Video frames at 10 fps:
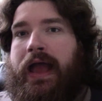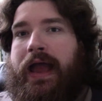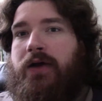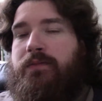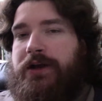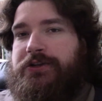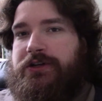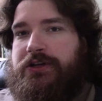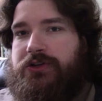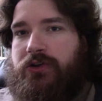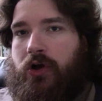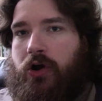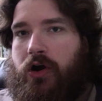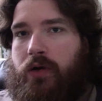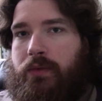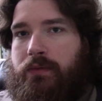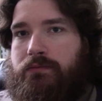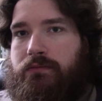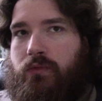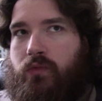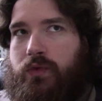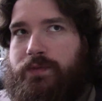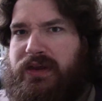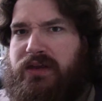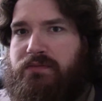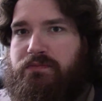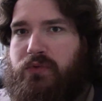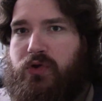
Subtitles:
how much additional harm would be